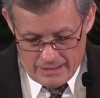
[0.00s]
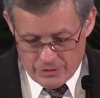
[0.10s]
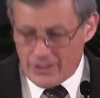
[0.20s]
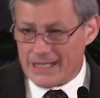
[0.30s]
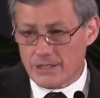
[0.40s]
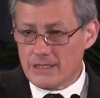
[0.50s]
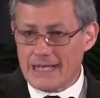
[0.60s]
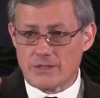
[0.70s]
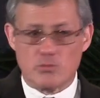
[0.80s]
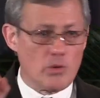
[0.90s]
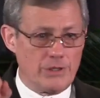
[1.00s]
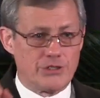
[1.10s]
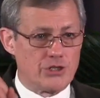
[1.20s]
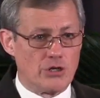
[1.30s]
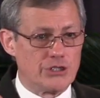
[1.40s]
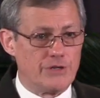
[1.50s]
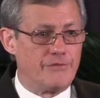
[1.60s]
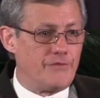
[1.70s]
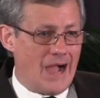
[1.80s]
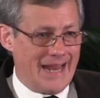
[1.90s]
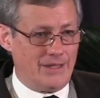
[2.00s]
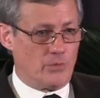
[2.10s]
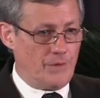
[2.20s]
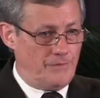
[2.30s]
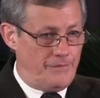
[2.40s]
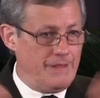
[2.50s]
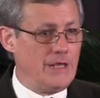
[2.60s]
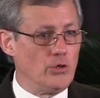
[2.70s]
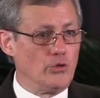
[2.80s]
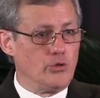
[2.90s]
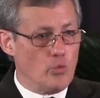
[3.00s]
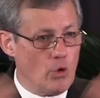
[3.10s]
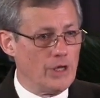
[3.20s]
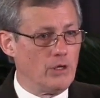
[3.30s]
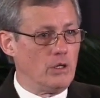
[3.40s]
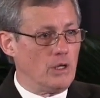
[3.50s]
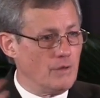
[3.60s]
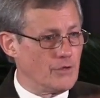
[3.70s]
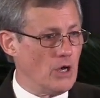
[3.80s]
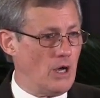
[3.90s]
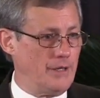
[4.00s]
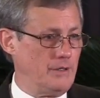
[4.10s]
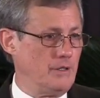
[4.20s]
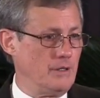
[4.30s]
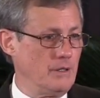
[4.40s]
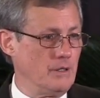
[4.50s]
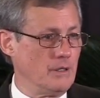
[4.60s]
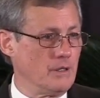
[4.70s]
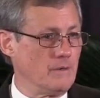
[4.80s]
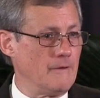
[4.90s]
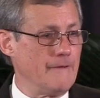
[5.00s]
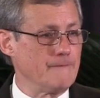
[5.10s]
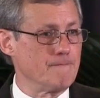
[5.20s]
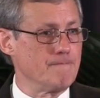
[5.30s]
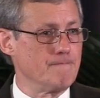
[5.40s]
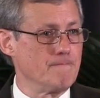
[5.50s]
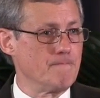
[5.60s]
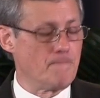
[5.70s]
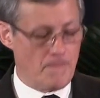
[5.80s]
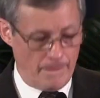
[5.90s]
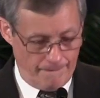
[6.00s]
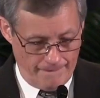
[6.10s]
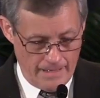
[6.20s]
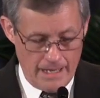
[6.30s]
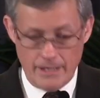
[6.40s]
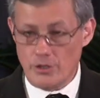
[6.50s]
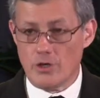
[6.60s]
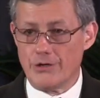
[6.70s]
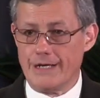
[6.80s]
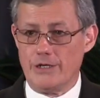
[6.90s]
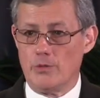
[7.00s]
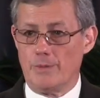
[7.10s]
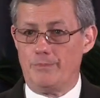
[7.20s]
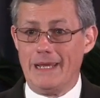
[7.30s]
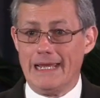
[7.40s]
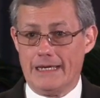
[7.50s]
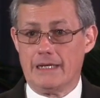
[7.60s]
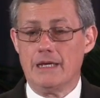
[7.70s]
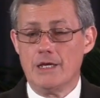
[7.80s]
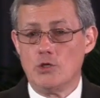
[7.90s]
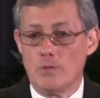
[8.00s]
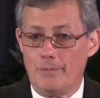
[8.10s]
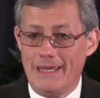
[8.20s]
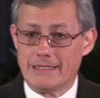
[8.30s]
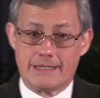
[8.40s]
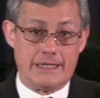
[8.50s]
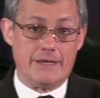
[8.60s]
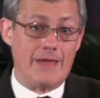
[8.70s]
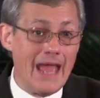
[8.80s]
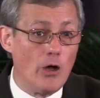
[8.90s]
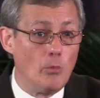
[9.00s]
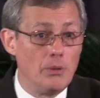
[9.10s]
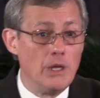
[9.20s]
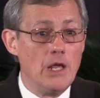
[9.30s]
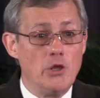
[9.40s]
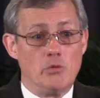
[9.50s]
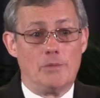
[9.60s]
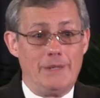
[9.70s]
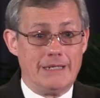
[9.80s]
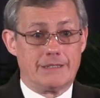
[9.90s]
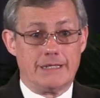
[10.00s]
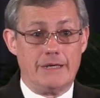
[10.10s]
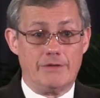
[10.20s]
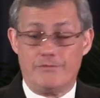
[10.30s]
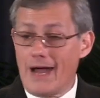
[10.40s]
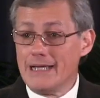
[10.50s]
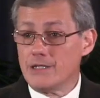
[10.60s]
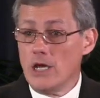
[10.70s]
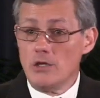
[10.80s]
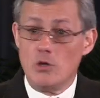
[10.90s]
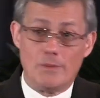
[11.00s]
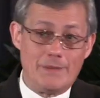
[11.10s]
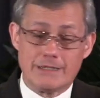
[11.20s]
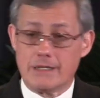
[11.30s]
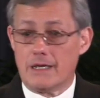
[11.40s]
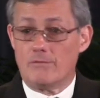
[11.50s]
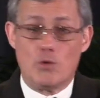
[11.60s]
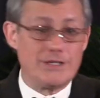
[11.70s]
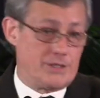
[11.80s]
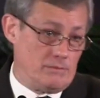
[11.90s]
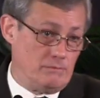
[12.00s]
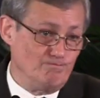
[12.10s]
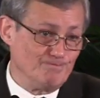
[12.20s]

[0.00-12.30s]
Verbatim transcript: So that's, that's where we search to find the revealed will of God, right? You go to any human being, human beings can give help, human beings can give advice, human beings can give wisdom.